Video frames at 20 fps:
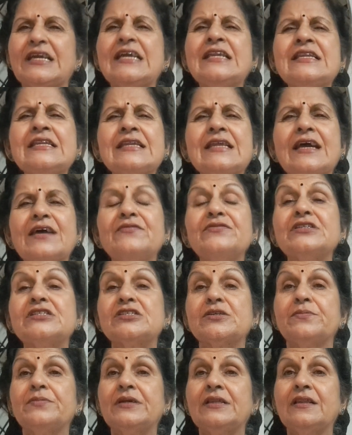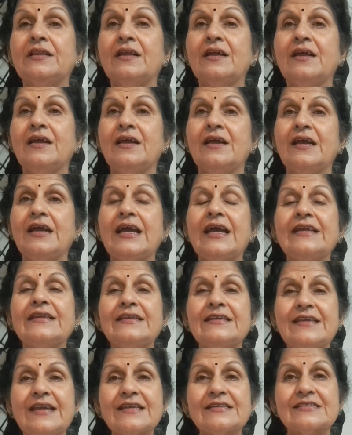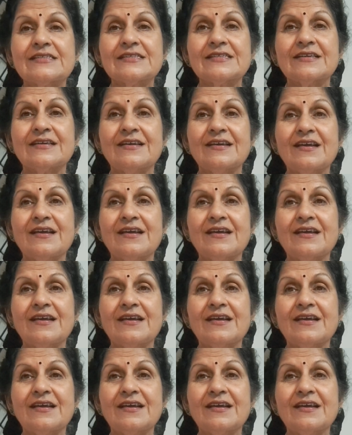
inevitable, and yet